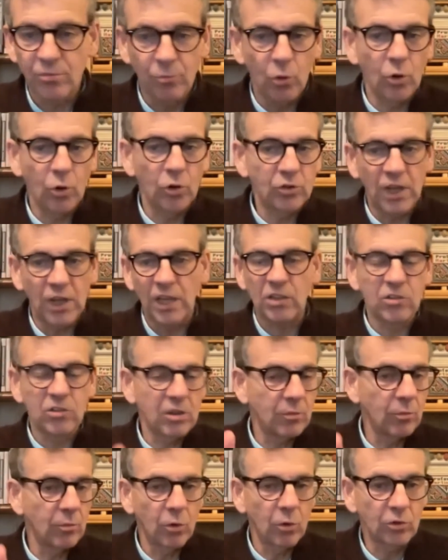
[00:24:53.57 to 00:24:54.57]
more
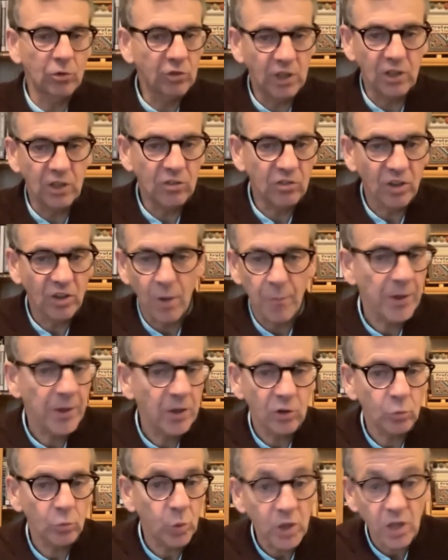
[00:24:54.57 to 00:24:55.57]
data, more detail,
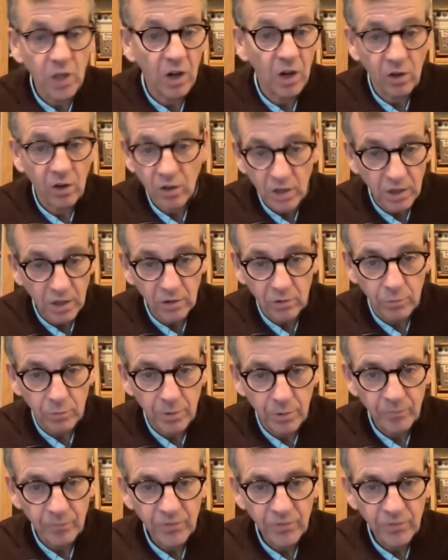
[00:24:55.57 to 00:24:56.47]
because we can't cope.